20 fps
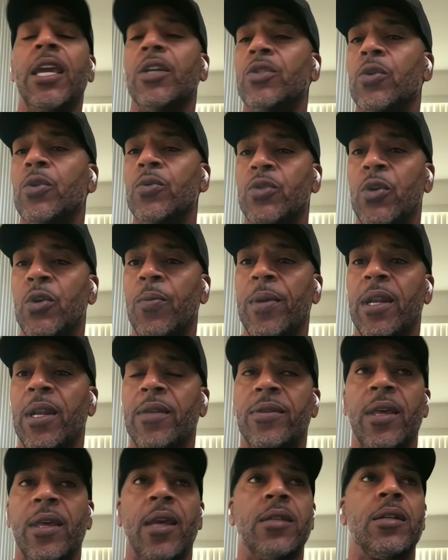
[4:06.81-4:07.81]
He can do too
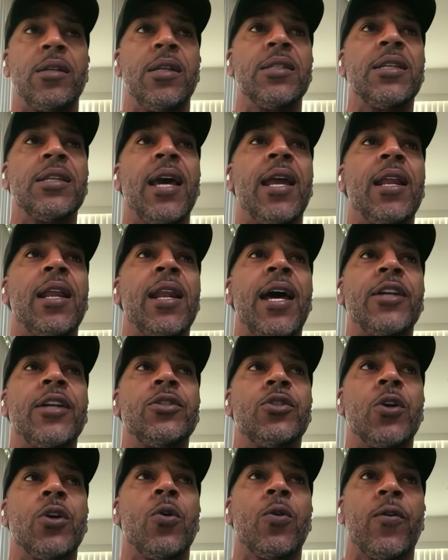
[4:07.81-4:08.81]
many things. And he's kind of
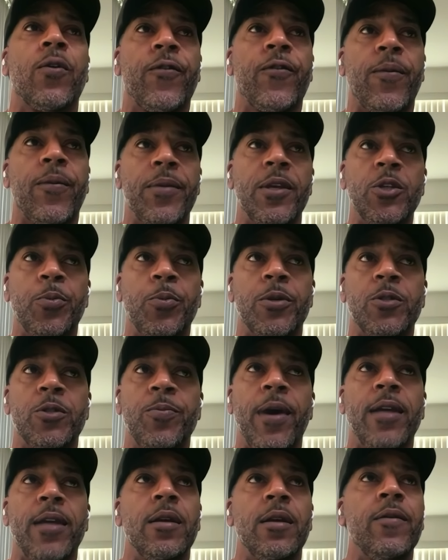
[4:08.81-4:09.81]
like Joker from this
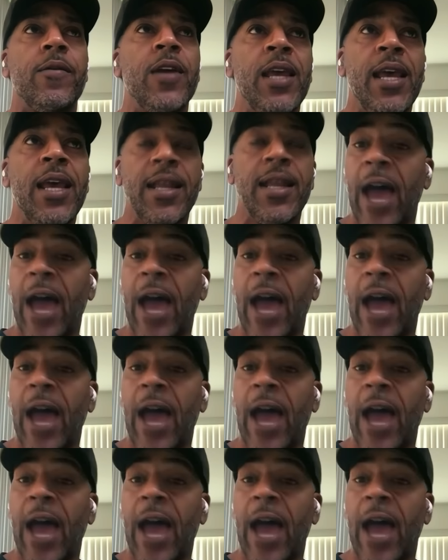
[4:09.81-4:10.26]
perspective,